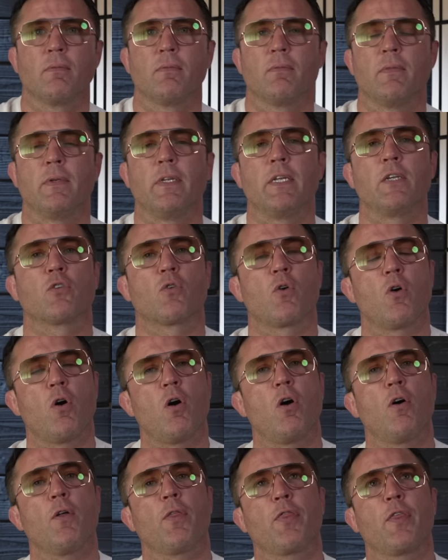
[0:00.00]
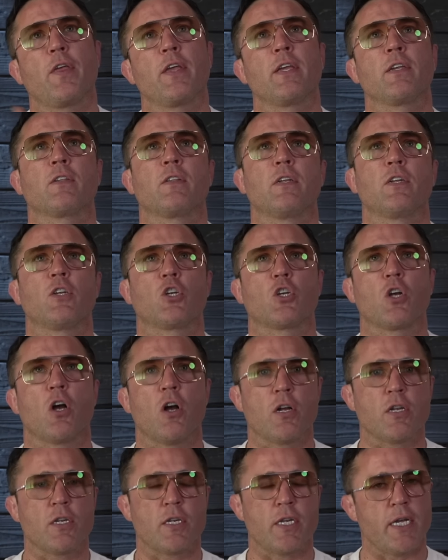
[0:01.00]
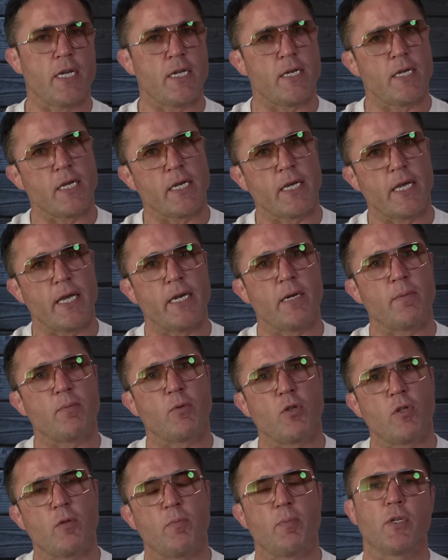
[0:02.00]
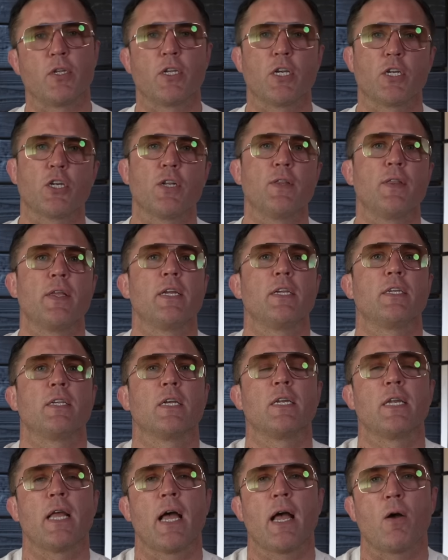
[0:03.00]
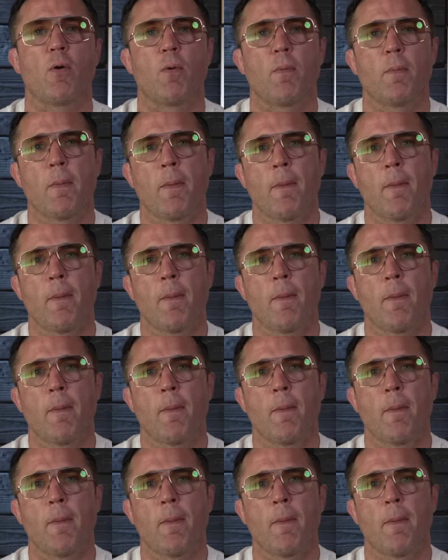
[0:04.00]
And these are all things that Sean did to get him to the position that he's in now.